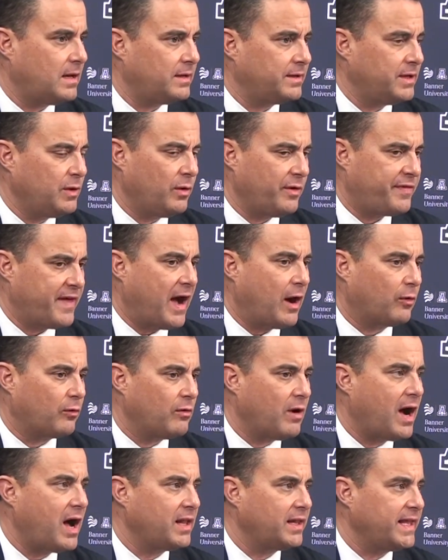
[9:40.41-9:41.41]
You know, without
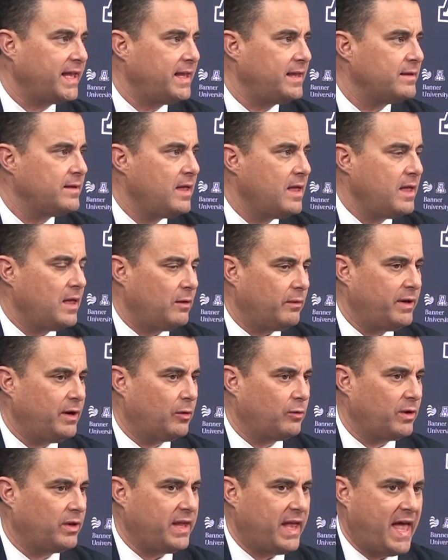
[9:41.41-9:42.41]
Raleigh, we
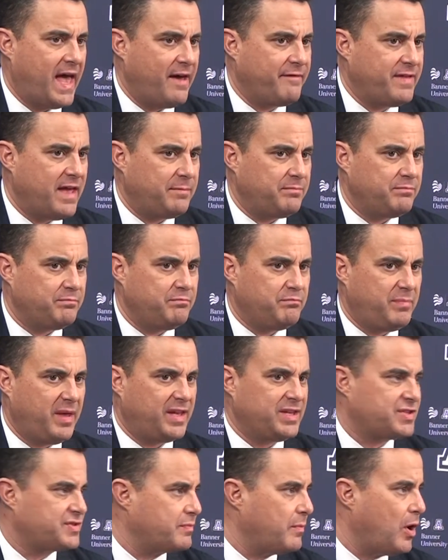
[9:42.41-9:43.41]
don't really have that
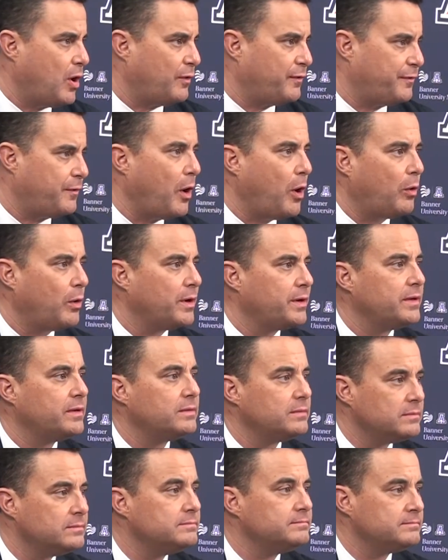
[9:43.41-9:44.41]
big small forward
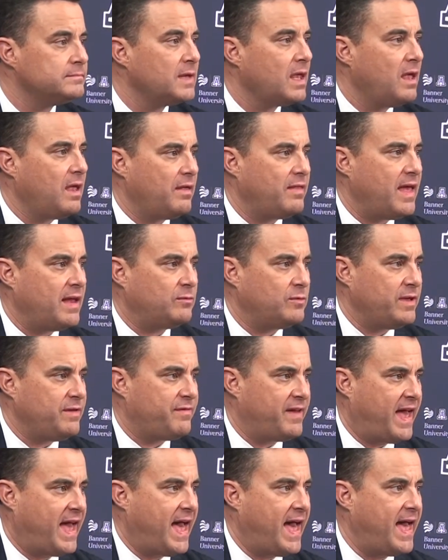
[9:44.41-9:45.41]
that
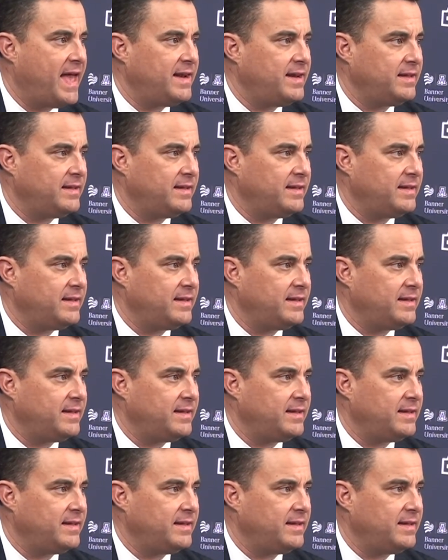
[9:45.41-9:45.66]
we've had.